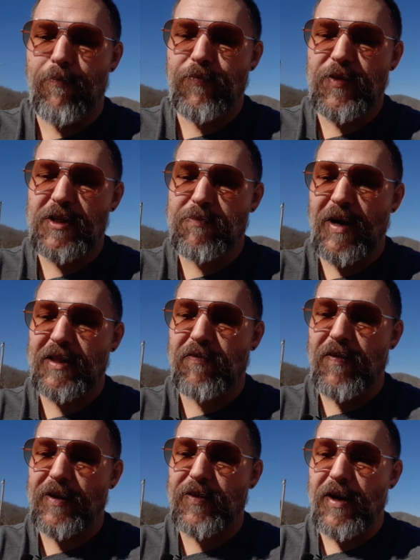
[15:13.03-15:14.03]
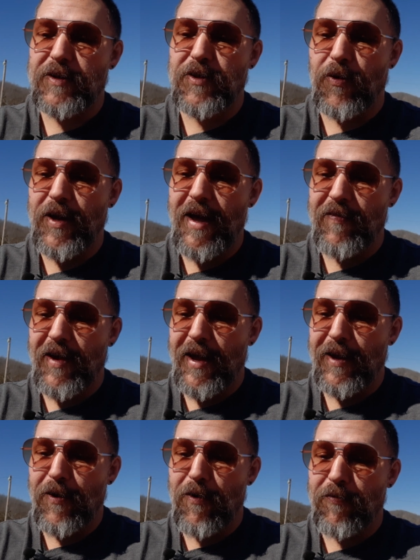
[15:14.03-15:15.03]
despite the fact that I don't have a
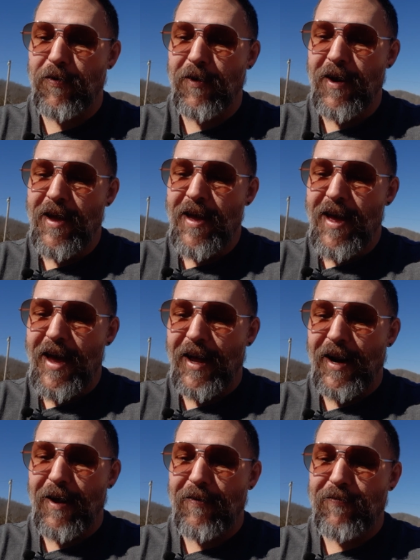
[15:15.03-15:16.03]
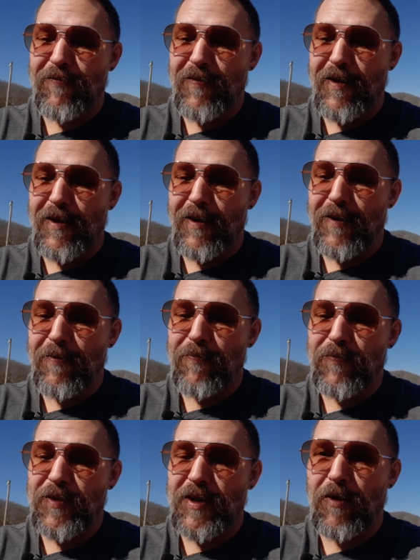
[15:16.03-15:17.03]
hangover, and I've
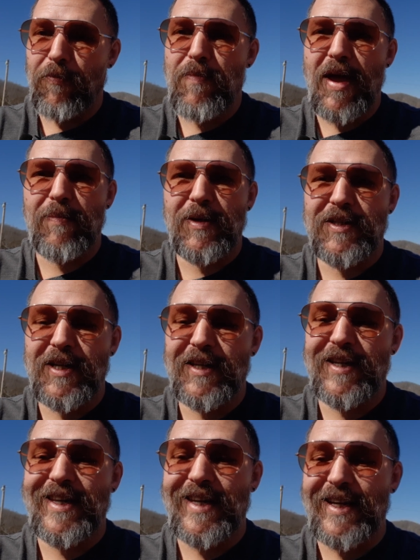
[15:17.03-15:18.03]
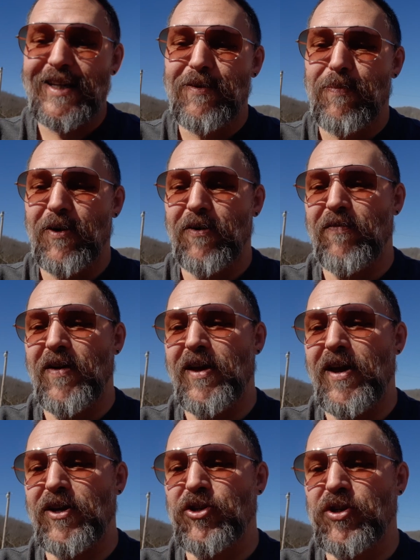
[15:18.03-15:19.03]
maybe didn't need to burn a
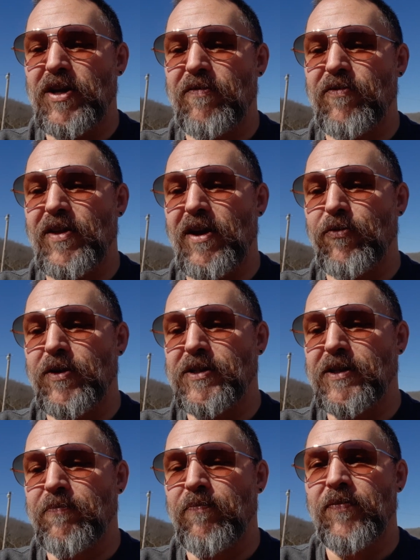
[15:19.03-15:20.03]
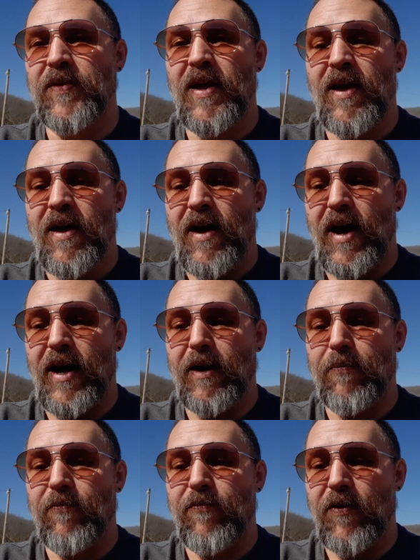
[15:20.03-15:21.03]
vacation day for that reason. I
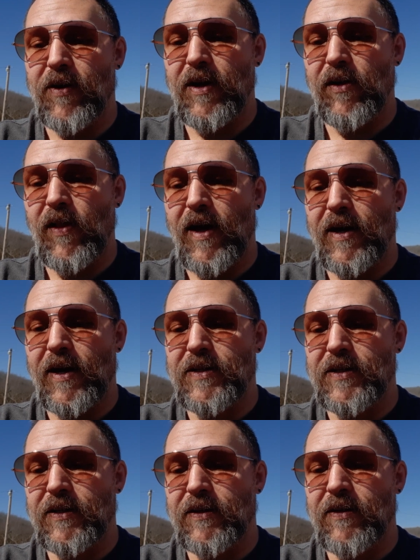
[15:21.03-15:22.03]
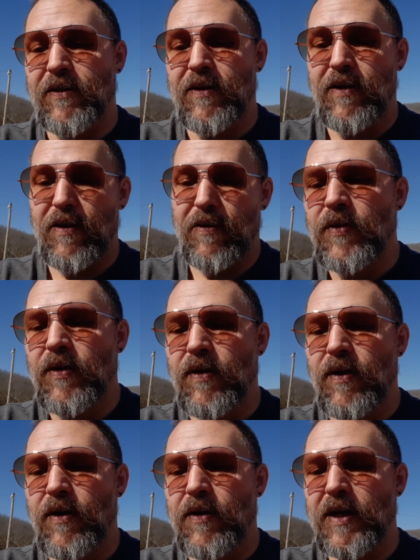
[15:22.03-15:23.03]
am fucking glad I did.
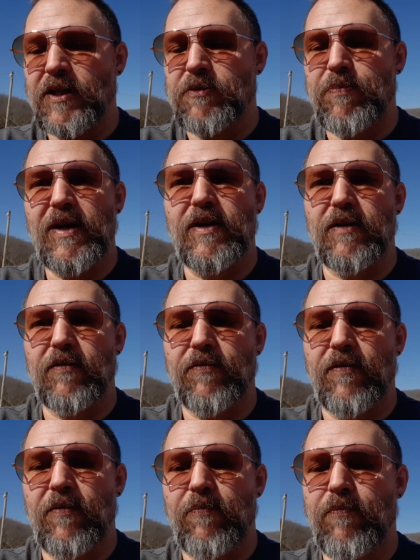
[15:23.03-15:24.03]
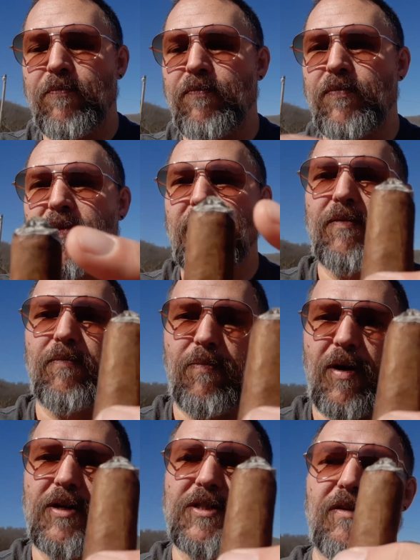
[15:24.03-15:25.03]
And speaking of
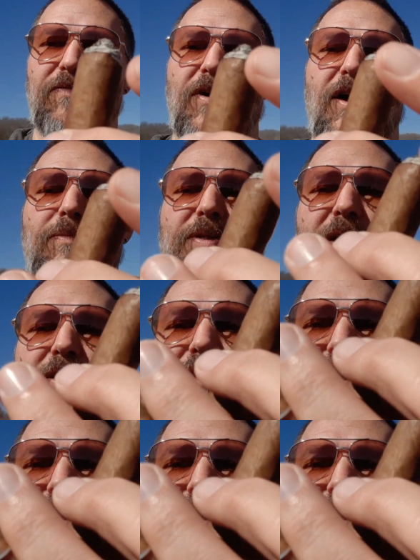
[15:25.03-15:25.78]
positive vibes, I just